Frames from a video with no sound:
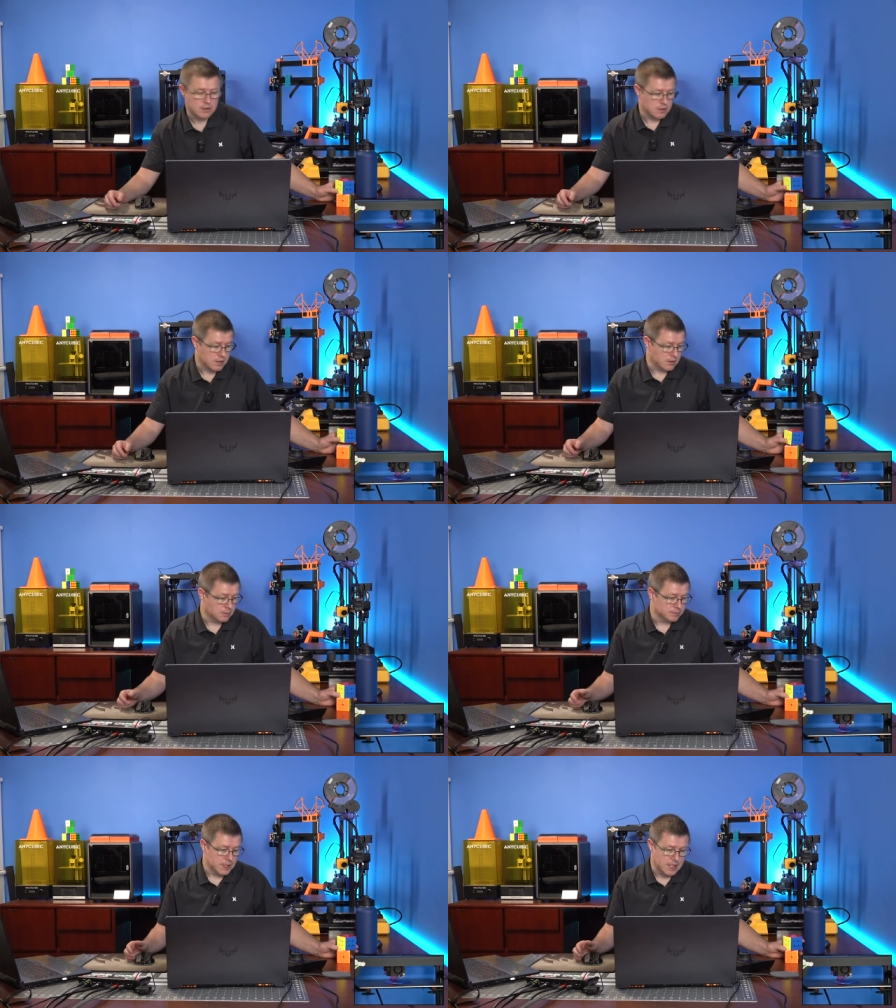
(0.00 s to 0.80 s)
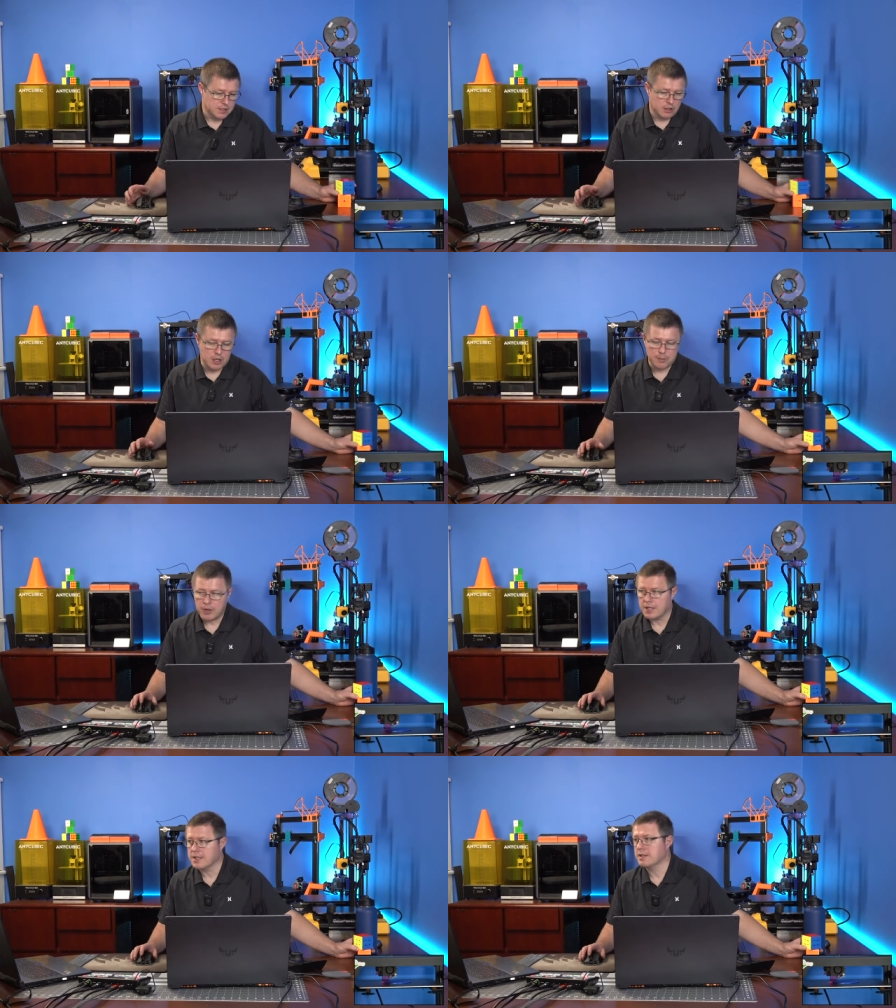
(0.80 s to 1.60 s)
So it's a learning
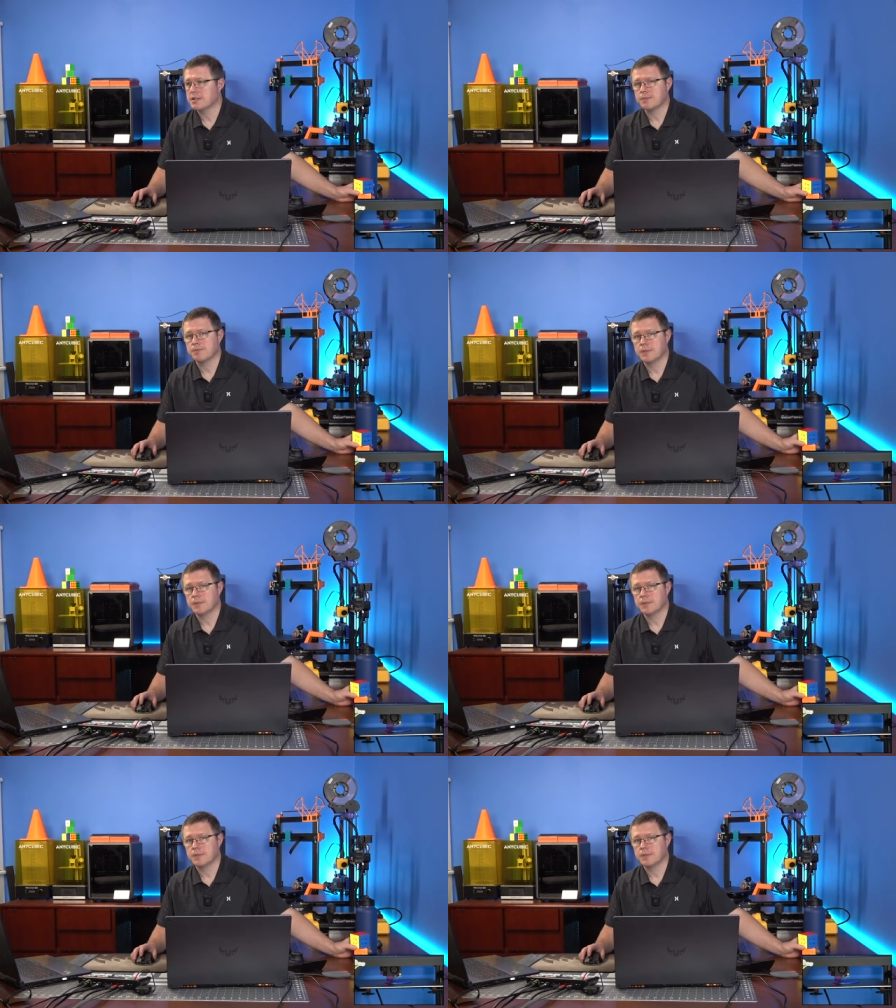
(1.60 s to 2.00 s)
process.